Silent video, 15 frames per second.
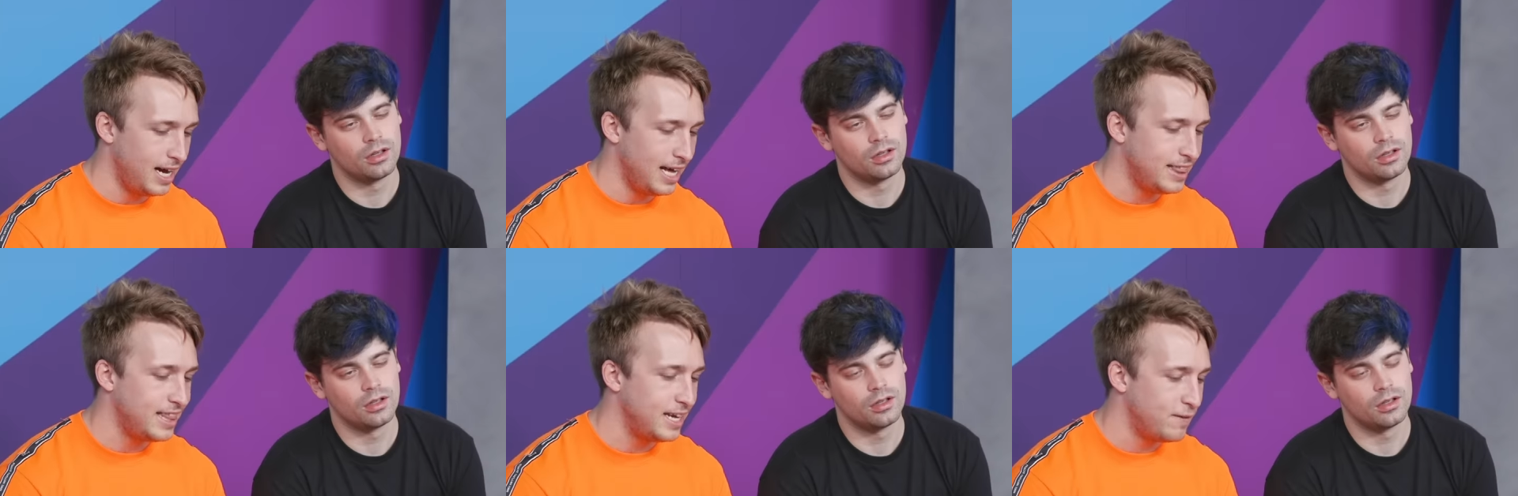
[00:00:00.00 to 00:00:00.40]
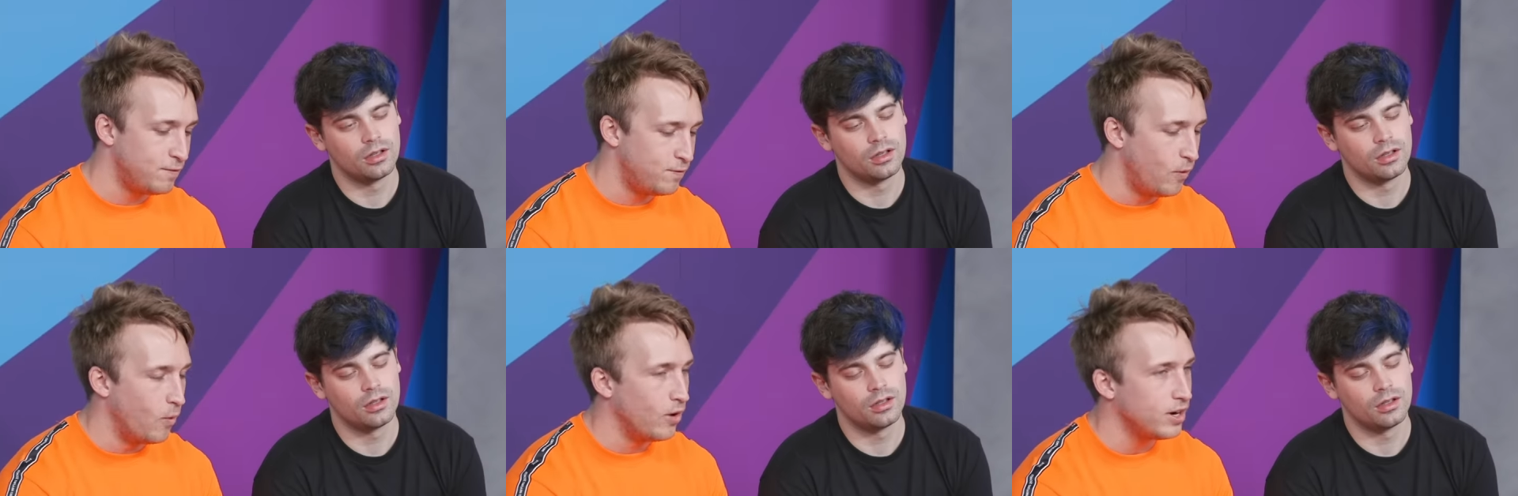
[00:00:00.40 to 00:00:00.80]
Speaker 1: I think
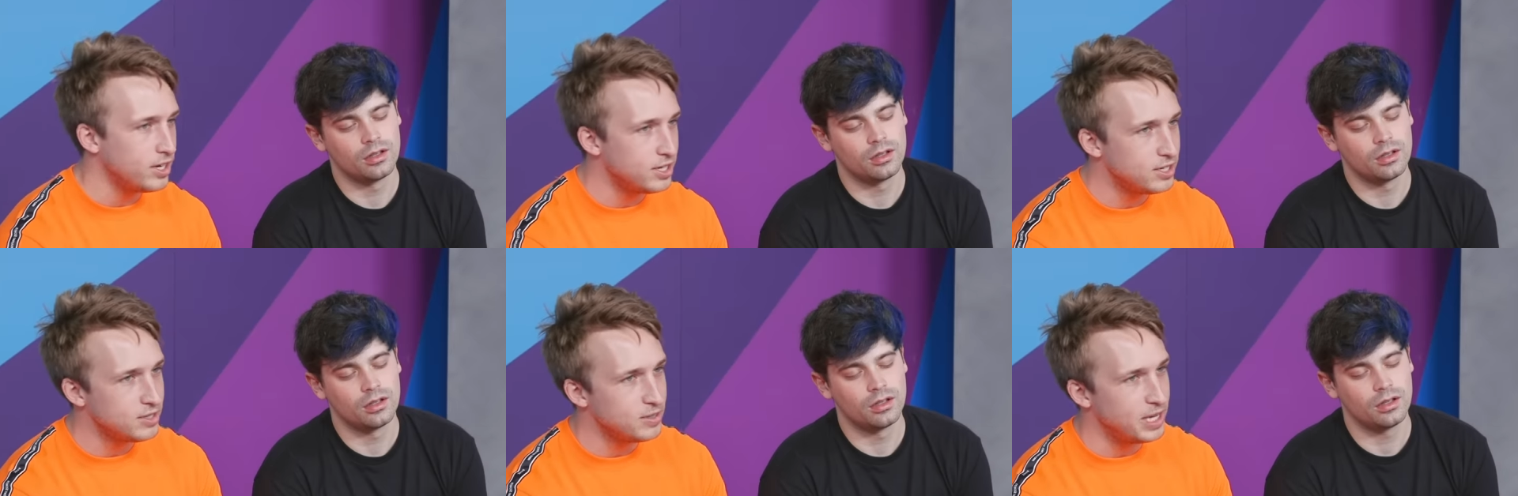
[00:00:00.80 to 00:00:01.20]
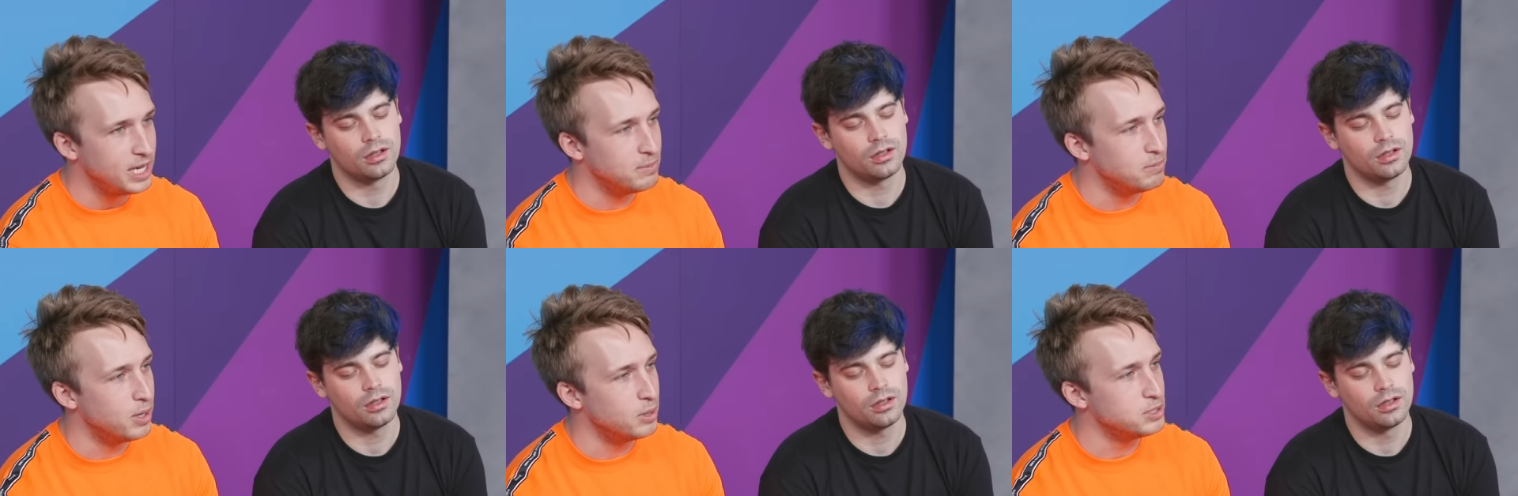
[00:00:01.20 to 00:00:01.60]
fork,
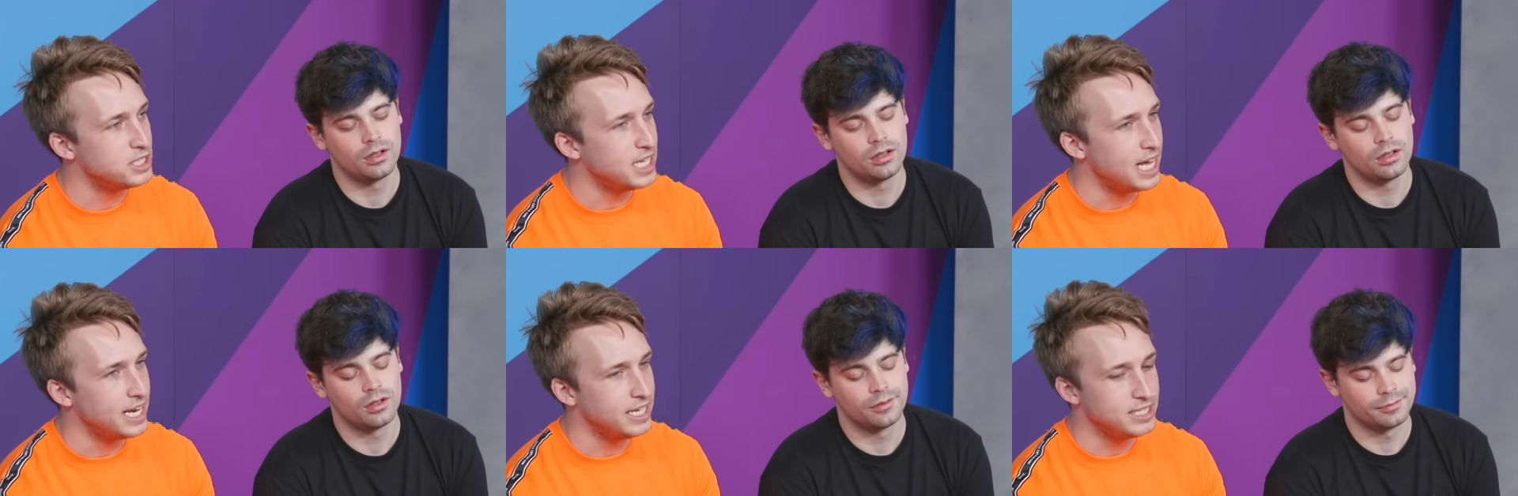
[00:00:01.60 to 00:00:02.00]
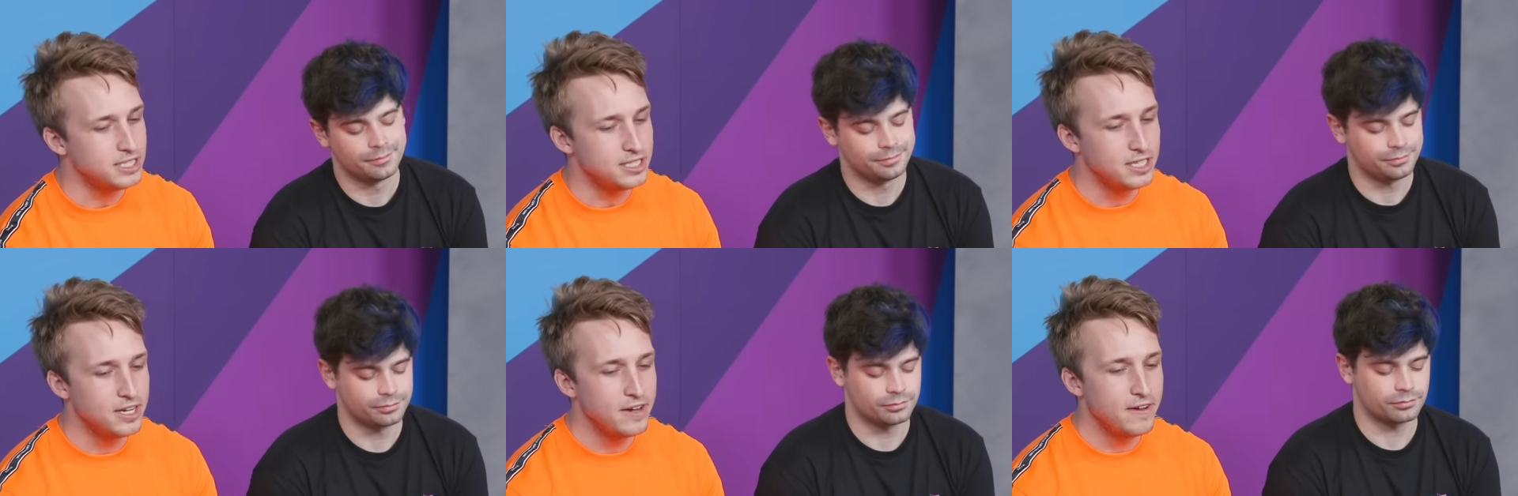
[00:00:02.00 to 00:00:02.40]
in most
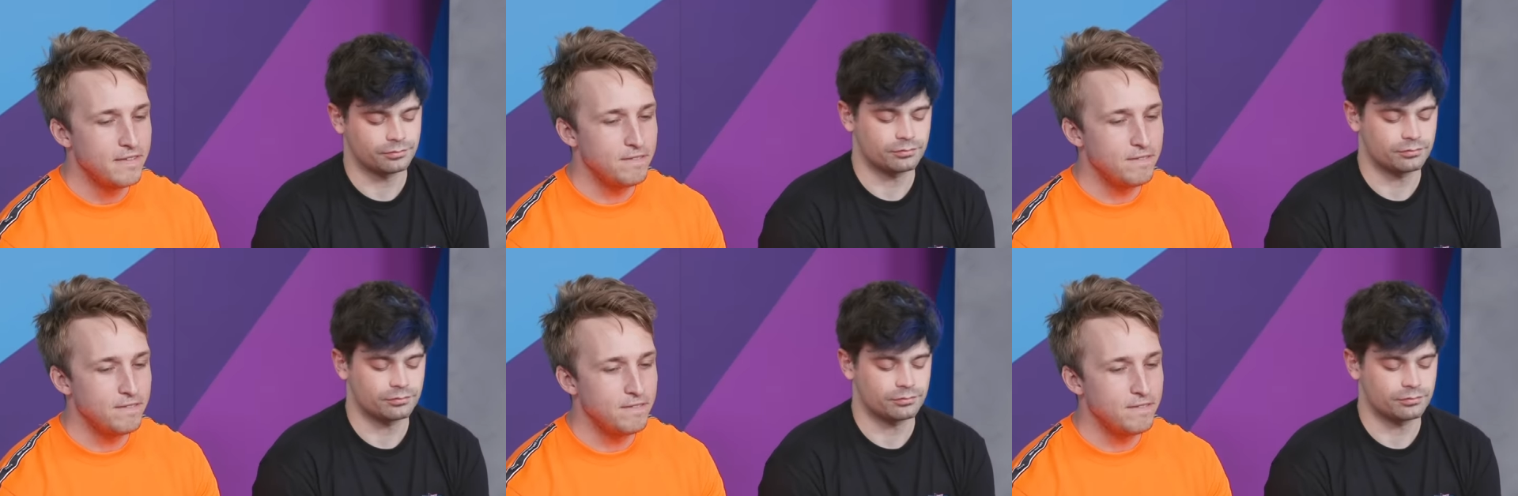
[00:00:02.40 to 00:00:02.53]
settings,